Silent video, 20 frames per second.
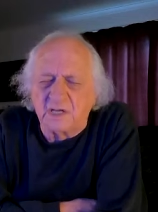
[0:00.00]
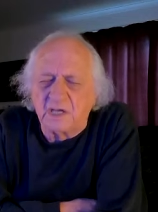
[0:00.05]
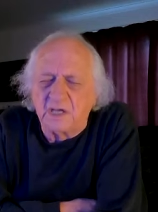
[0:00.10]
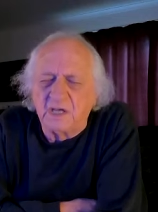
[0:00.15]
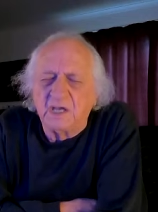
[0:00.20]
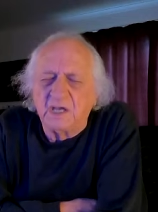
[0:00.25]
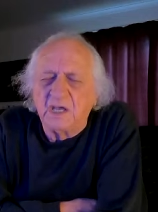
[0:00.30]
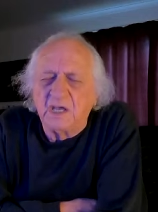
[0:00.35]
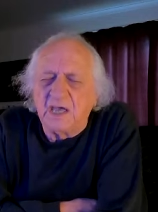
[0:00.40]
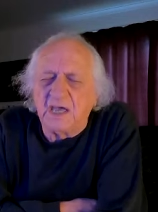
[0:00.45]

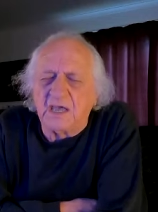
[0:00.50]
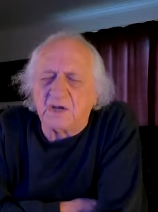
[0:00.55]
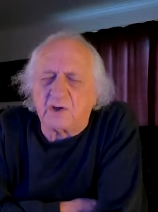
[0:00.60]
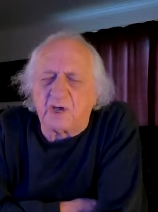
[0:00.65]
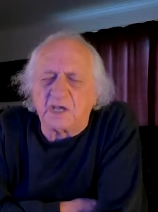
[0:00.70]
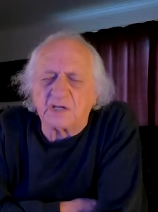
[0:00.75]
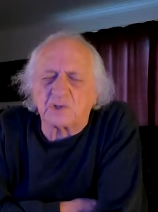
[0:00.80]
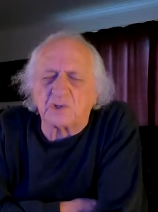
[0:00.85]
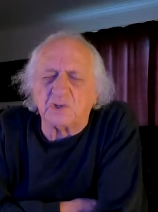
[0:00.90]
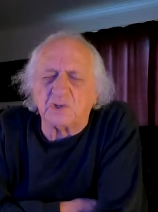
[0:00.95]
and I
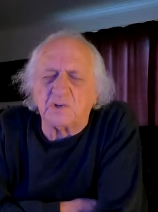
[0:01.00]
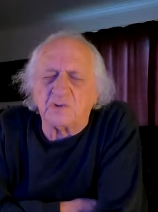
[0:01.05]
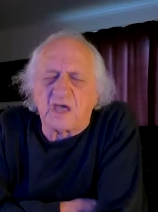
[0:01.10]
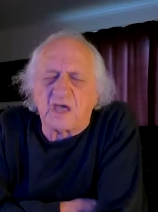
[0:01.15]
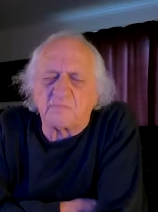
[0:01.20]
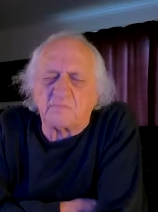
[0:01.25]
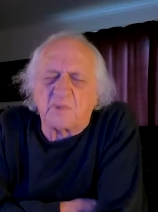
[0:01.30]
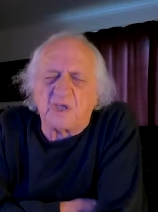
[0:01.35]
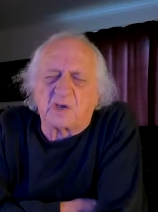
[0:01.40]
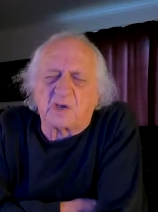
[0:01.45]
do that
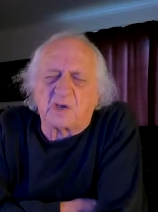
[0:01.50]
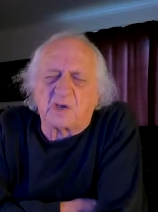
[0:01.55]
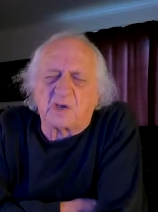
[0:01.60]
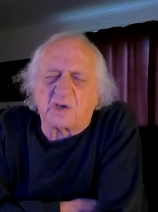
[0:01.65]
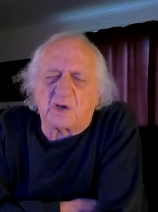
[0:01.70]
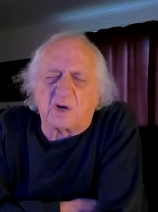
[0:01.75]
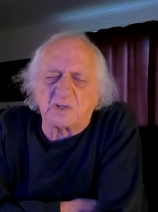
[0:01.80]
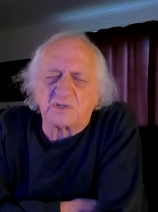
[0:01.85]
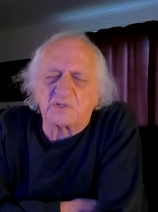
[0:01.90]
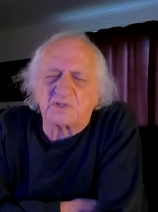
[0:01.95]

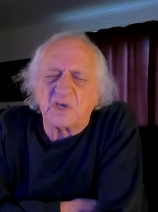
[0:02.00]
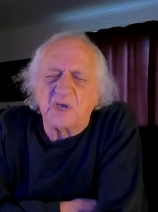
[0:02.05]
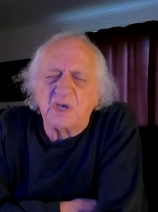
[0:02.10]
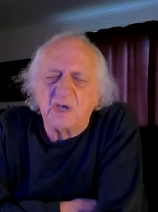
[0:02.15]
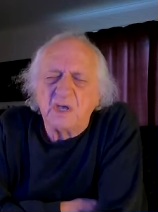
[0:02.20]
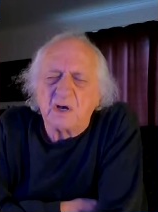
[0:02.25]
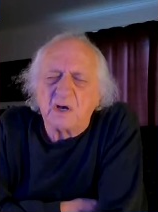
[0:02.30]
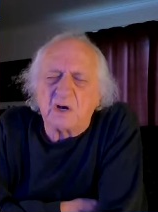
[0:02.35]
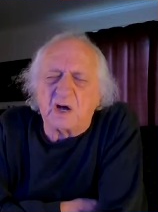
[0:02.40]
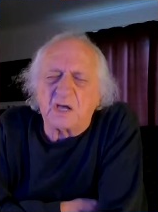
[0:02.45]
because
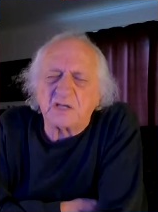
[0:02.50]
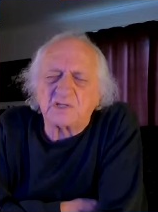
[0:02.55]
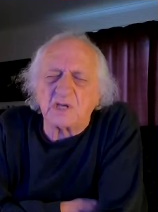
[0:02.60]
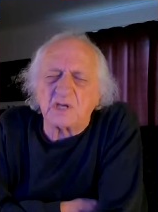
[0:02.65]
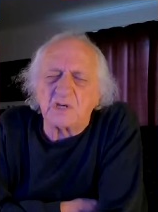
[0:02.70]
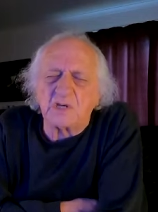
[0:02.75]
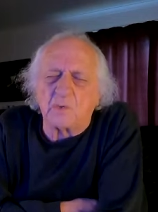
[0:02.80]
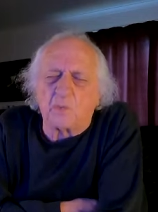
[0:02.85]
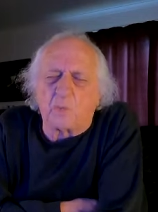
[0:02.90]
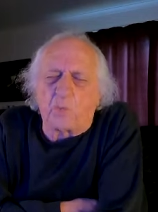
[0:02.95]
I
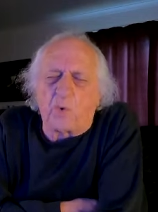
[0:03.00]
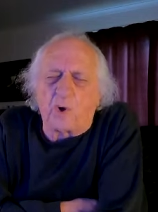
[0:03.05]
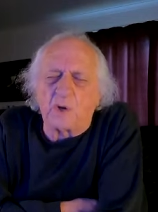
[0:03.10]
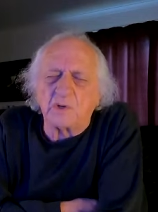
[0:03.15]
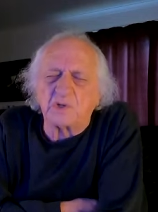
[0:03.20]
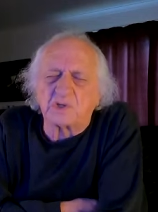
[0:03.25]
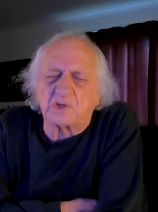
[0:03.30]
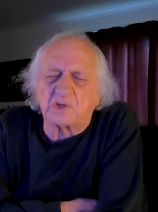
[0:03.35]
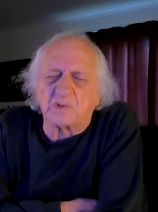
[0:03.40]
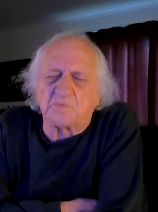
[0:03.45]
didn't want it
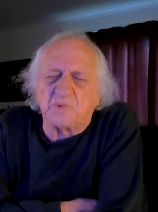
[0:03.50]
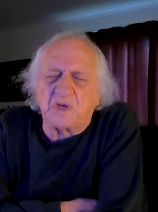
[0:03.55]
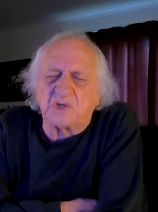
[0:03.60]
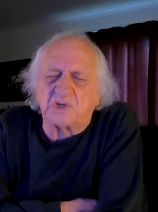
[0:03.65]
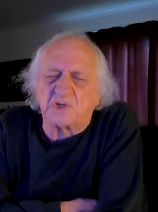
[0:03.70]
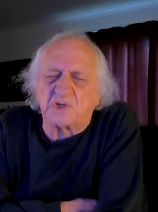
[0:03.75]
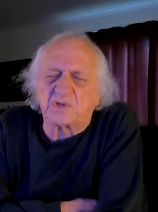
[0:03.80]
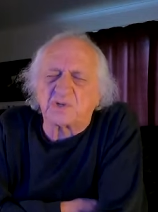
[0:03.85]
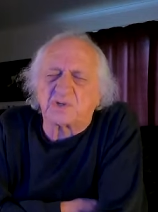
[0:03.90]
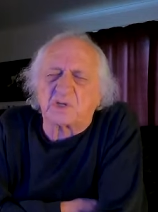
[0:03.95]
to be
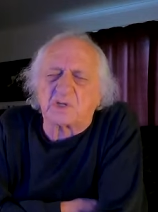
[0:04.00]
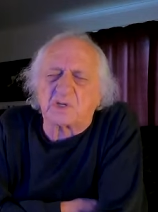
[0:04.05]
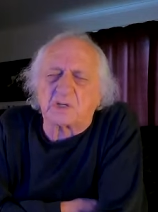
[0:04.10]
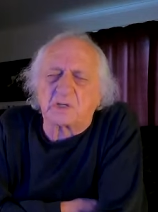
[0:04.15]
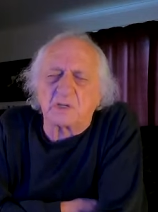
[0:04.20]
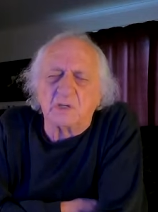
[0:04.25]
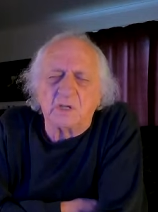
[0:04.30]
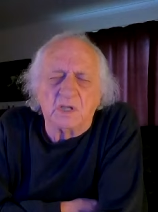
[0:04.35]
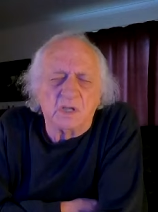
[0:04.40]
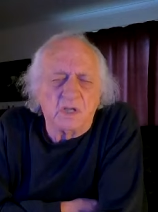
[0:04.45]
just
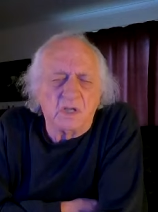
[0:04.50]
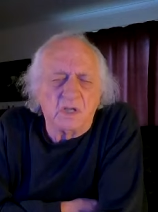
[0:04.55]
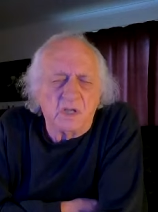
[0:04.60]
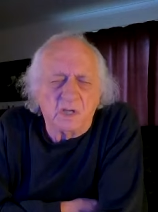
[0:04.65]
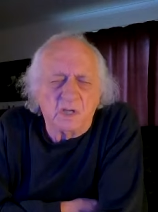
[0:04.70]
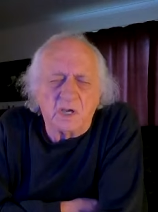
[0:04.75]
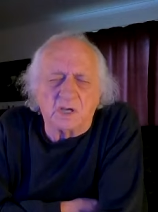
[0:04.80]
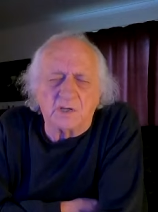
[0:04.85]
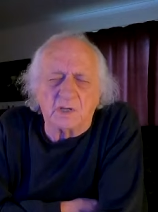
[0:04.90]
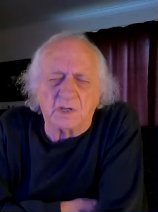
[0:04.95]

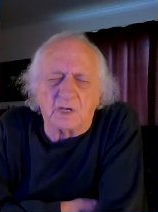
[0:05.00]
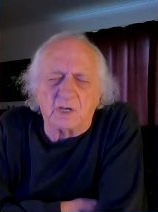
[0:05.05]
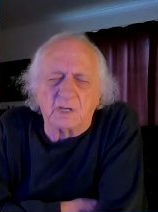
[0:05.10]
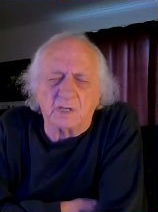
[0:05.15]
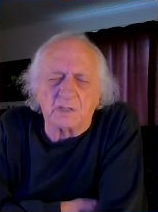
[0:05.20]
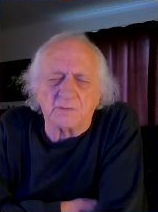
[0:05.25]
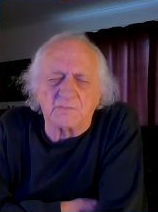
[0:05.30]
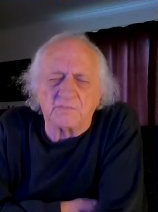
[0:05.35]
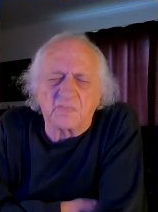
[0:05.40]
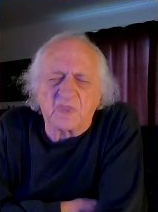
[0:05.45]
a
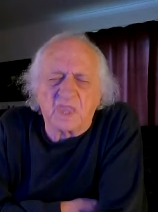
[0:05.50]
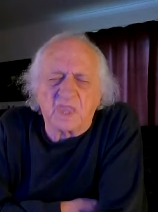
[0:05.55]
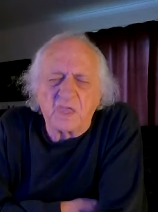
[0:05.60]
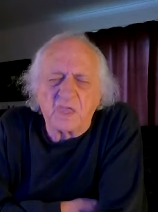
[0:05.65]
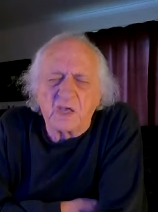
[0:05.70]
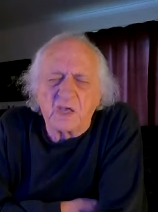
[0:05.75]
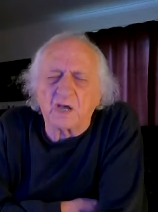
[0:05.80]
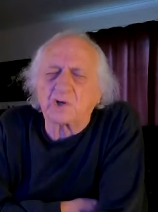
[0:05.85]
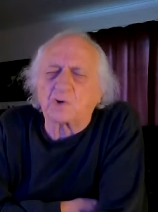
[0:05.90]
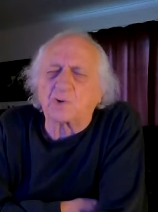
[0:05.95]
a
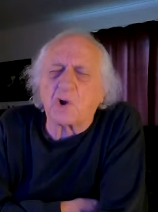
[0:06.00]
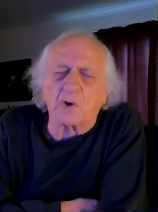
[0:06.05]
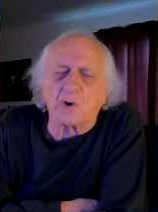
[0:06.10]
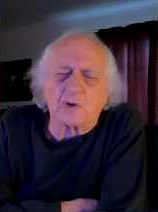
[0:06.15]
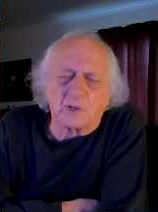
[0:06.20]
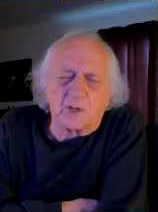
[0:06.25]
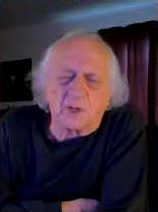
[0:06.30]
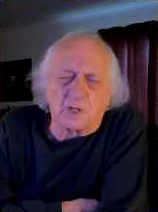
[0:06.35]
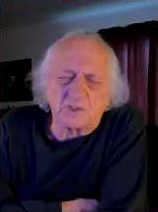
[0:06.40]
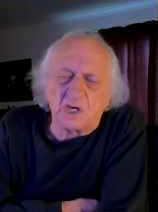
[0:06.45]

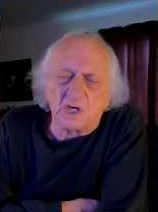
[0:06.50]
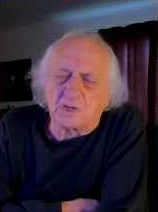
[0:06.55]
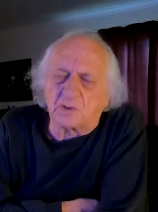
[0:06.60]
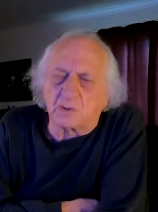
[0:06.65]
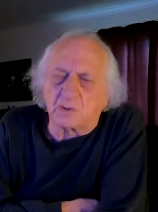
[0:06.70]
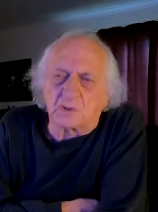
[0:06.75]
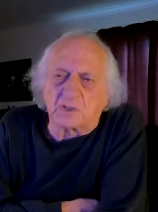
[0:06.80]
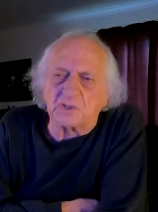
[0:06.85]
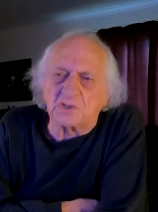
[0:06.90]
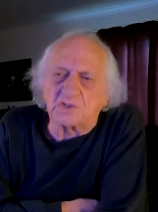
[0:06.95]
chronological
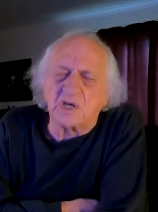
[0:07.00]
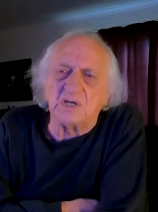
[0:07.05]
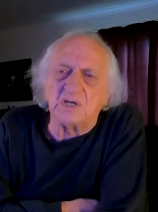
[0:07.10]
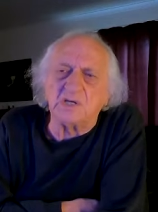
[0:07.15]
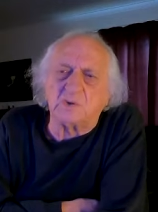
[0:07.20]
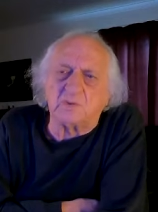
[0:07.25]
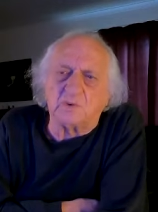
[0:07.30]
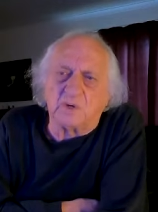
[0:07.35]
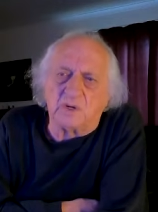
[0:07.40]
continuum.